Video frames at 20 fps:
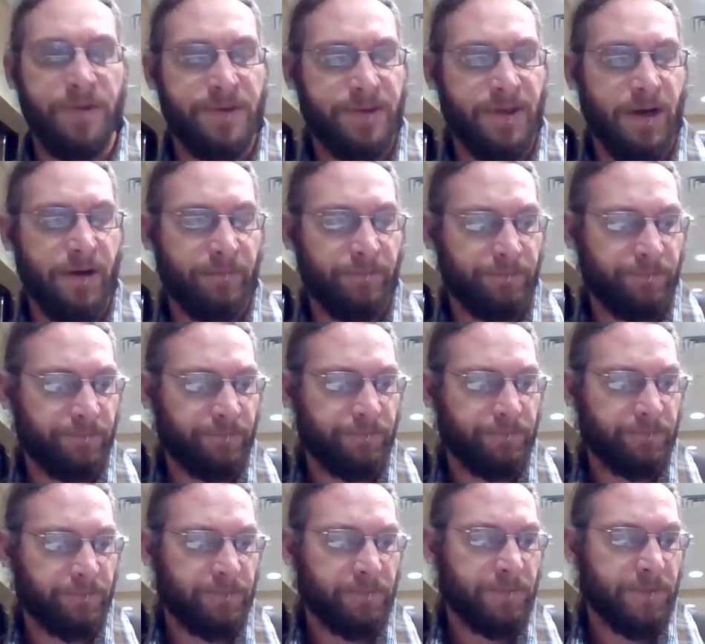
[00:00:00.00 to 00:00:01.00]
start.
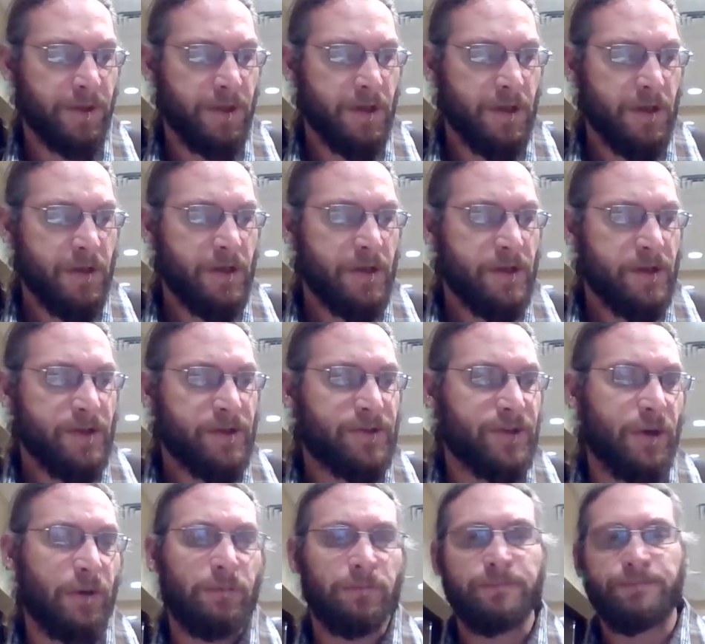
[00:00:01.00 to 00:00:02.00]

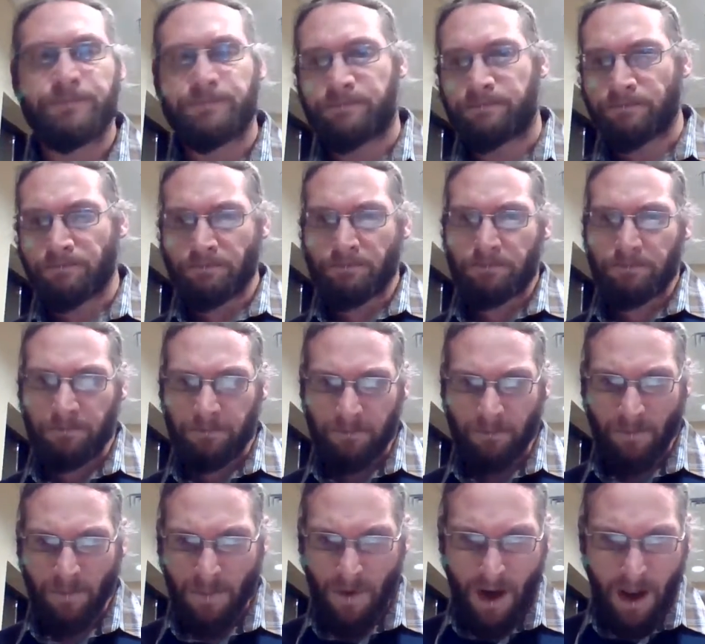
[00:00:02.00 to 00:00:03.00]
So
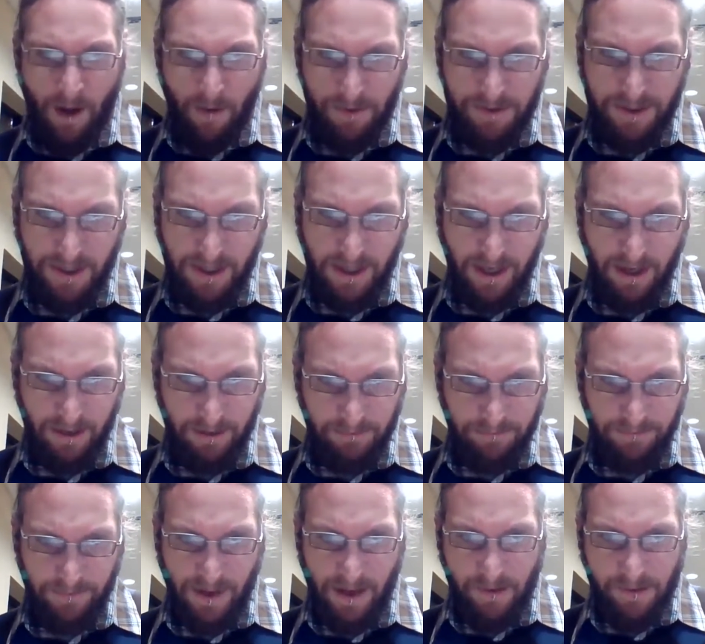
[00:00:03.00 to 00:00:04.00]
I was a
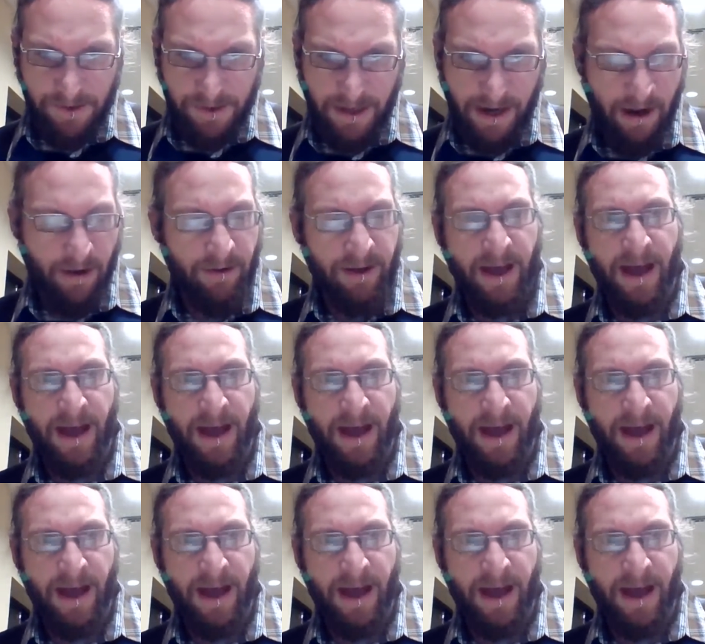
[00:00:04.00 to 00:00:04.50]
kid. I was an